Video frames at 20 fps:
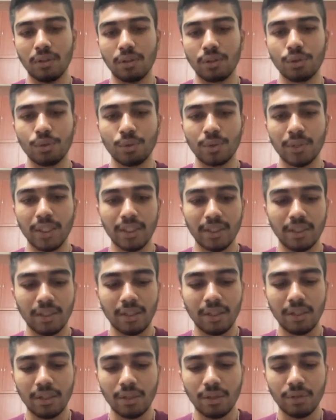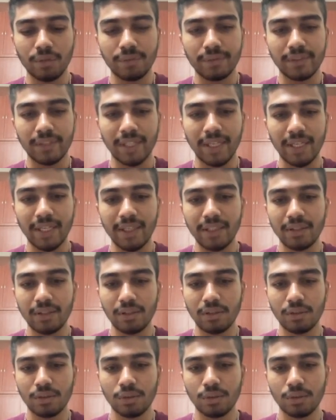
2D array of size